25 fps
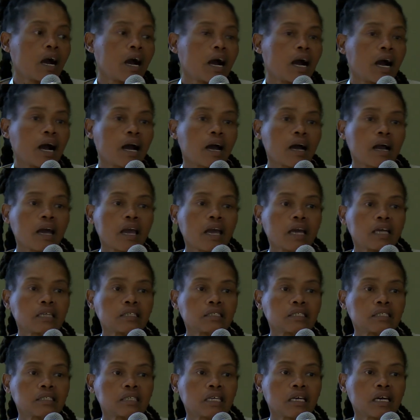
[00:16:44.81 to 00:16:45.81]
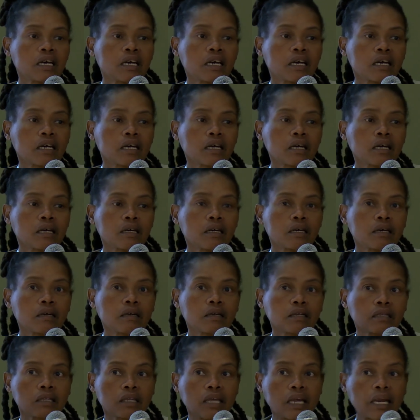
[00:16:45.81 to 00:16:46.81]
And the
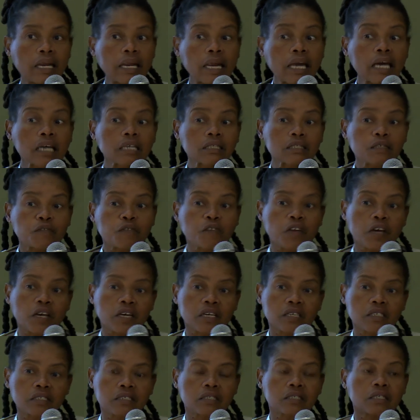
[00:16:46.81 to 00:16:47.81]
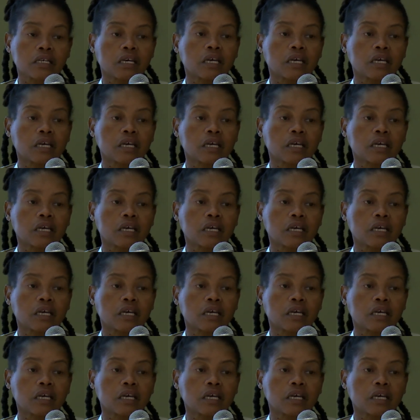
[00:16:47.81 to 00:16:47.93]
next phase,